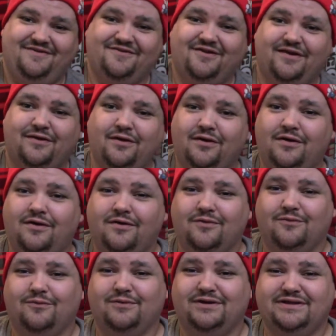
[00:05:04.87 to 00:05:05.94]
You're like,
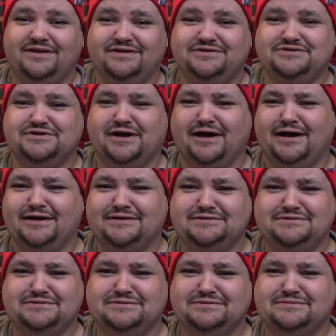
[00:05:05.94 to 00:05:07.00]
really,
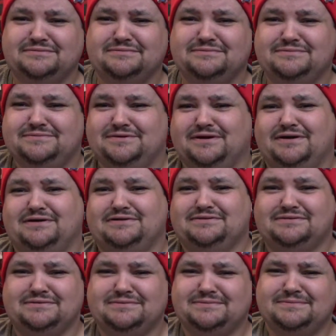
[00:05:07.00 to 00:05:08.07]
Jaws?
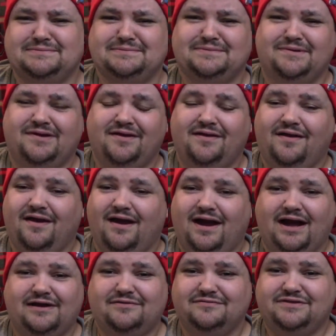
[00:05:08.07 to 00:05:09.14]
Jaws?
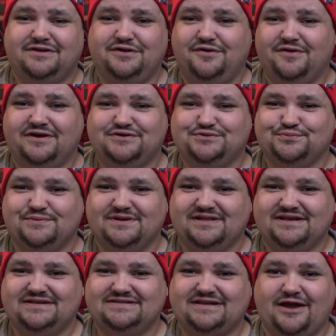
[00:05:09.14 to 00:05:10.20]
I don't think you guys
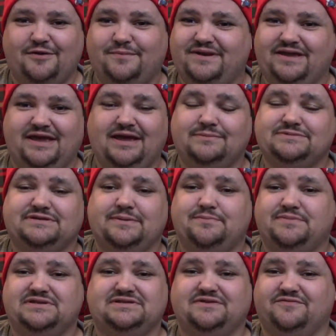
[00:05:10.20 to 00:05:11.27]
realize how many games I'm
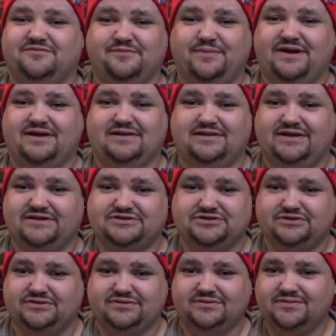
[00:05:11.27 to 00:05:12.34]
missing from my
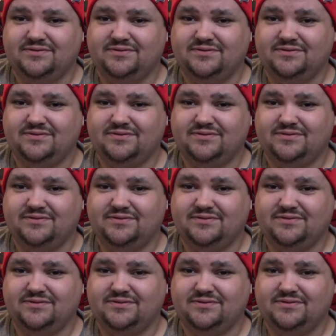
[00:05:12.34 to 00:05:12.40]
collection.